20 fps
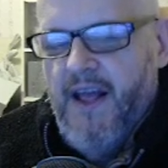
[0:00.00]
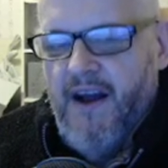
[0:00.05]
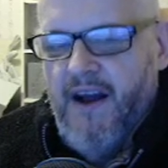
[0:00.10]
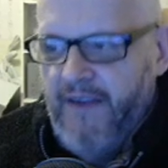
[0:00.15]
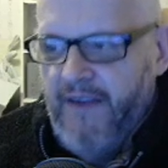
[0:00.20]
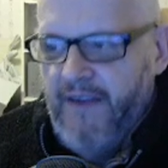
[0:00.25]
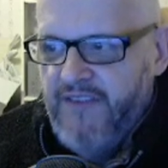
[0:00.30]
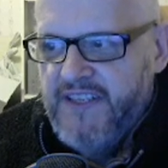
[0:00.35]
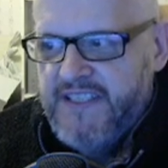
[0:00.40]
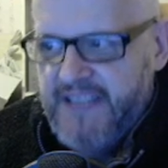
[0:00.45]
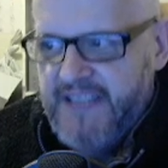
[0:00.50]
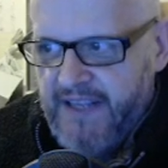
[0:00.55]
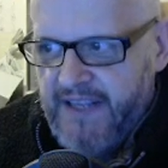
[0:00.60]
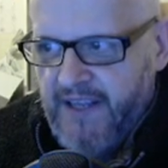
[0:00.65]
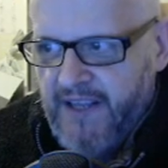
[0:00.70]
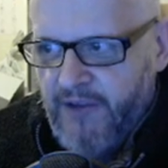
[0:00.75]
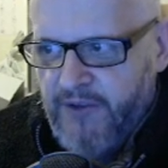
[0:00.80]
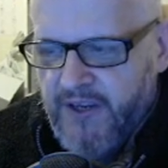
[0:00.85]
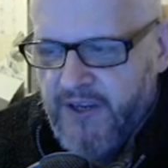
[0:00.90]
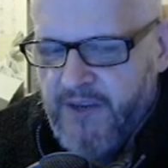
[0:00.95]
I have to say
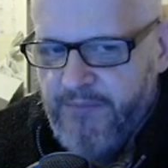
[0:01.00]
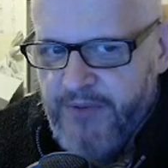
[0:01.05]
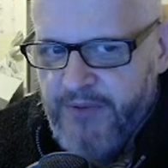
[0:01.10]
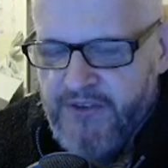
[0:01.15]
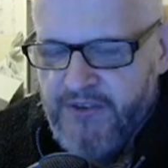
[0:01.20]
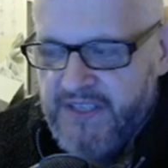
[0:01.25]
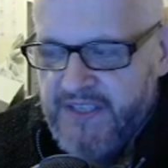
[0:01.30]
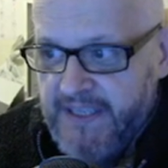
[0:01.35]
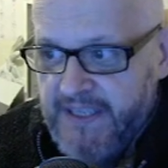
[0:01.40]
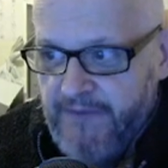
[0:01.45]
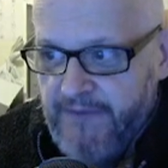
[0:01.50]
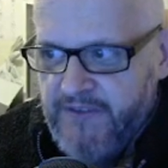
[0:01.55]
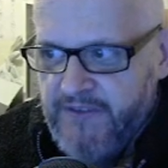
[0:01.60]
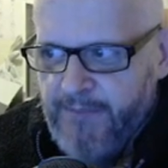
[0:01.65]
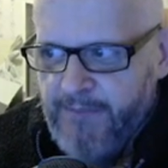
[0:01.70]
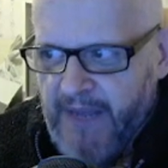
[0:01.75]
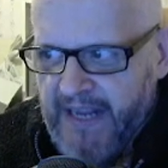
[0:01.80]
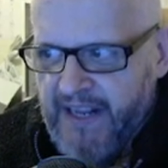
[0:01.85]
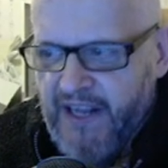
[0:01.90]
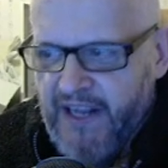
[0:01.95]
though, the computer seemed to
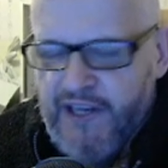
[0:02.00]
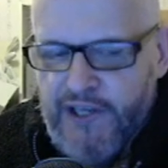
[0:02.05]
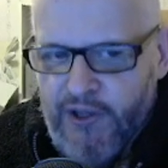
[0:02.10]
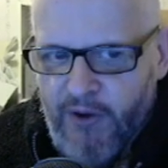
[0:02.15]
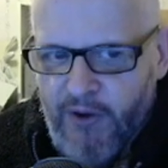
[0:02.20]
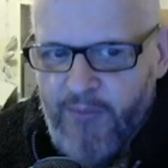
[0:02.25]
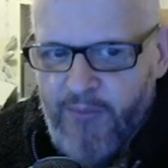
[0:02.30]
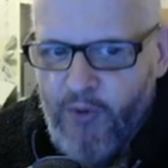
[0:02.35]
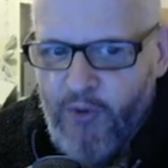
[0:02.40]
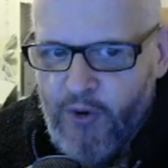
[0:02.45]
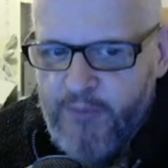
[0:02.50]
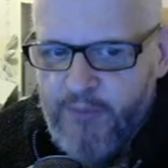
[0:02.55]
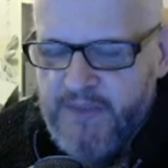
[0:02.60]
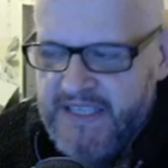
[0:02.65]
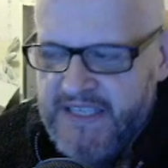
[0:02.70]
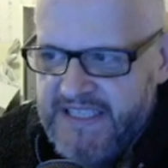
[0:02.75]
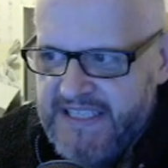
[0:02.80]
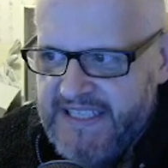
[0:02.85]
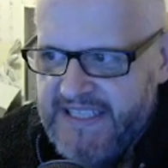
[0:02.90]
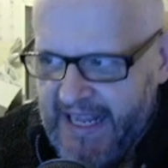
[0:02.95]
make a lot more
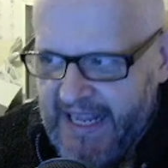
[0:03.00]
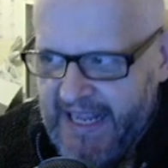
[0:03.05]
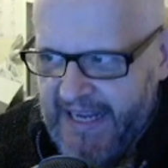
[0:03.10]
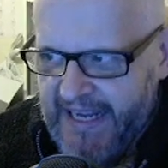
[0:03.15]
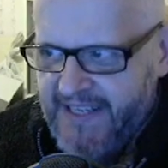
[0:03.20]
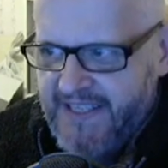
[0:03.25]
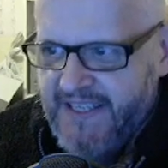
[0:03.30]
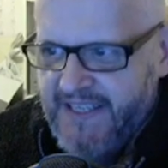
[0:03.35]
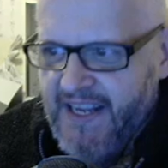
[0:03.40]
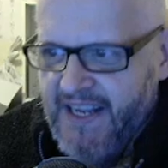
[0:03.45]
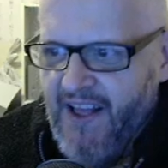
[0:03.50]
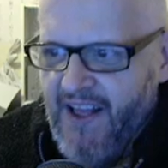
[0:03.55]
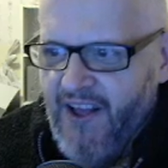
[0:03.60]
mistakes